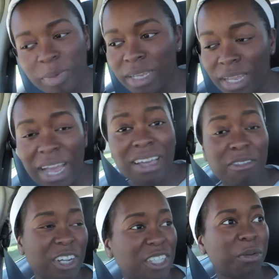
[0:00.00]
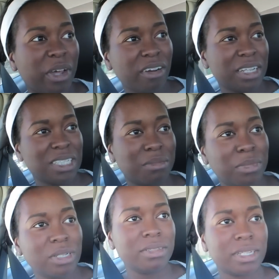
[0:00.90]
but I can wear a sweater and
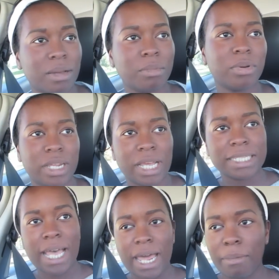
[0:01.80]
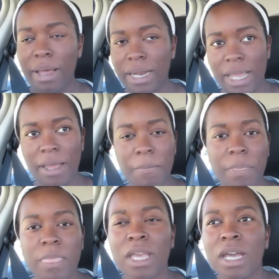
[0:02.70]
some boots and I'm pretty excited about that.
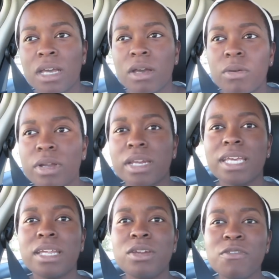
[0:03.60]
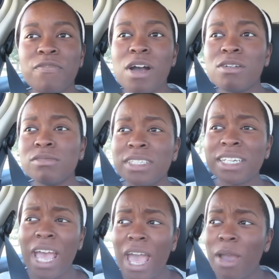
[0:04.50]
We're gonna get new phones
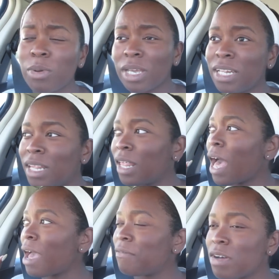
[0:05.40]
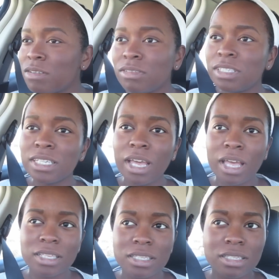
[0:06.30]
today. We're getting the iPhone
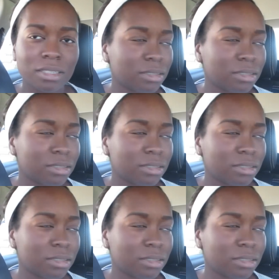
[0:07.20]
6S Plus.